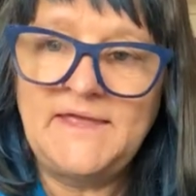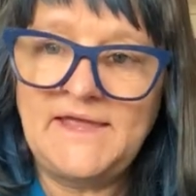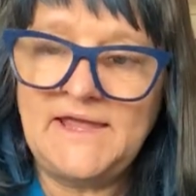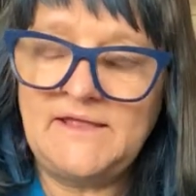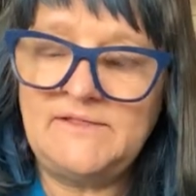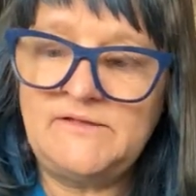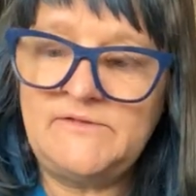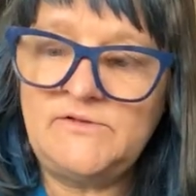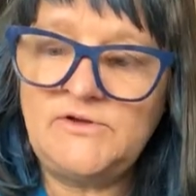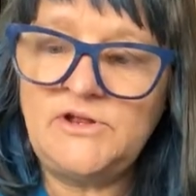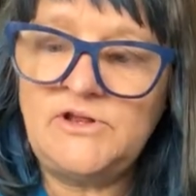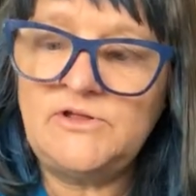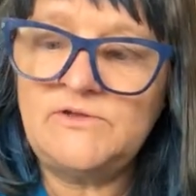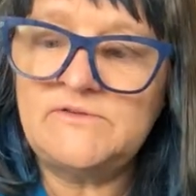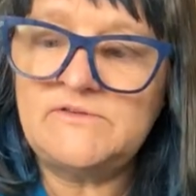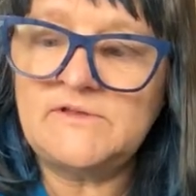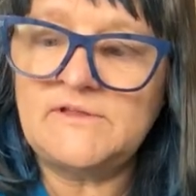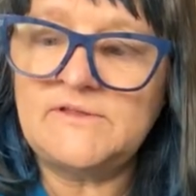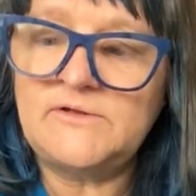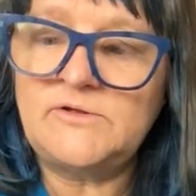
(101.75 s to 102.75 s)
And then they're going to
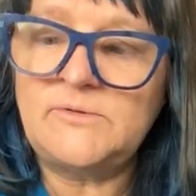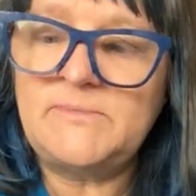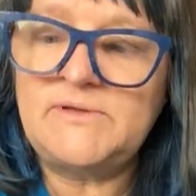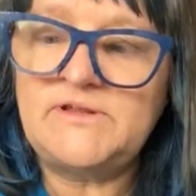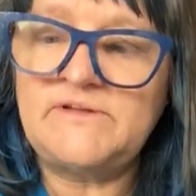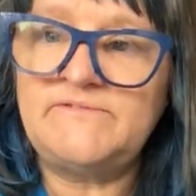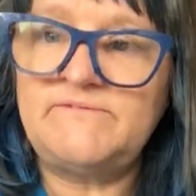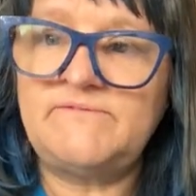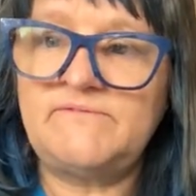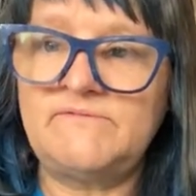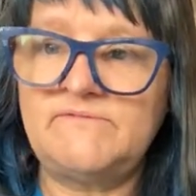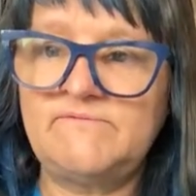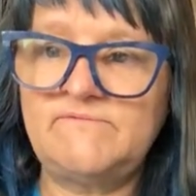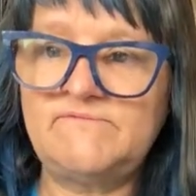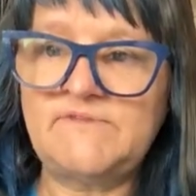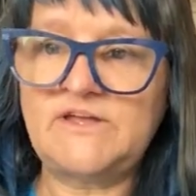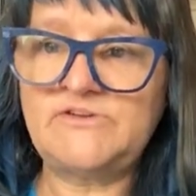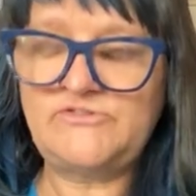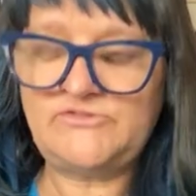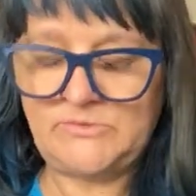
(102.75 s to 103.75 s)
use a little bit of
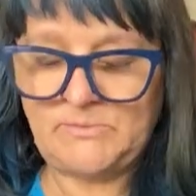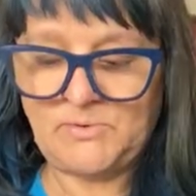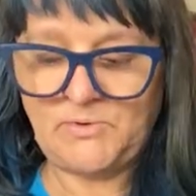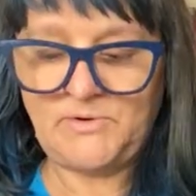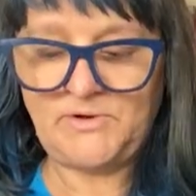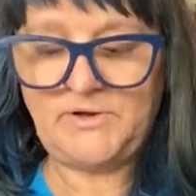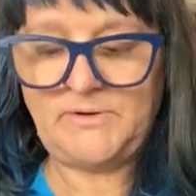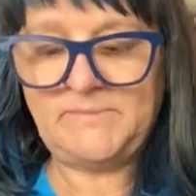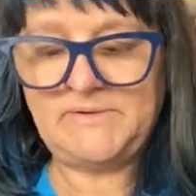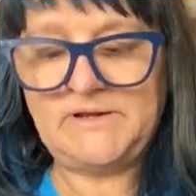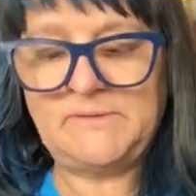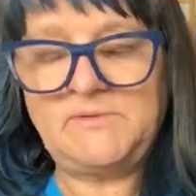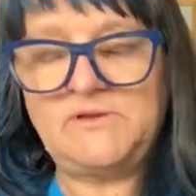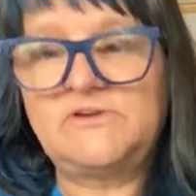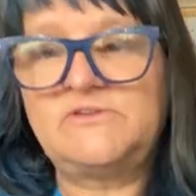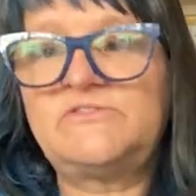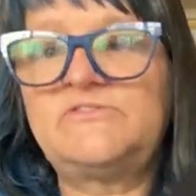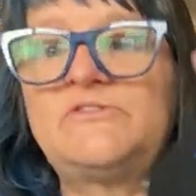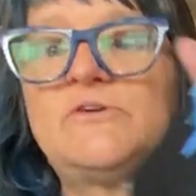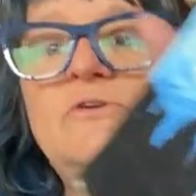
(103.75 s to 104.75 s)
vegetable oil, but I'm going to show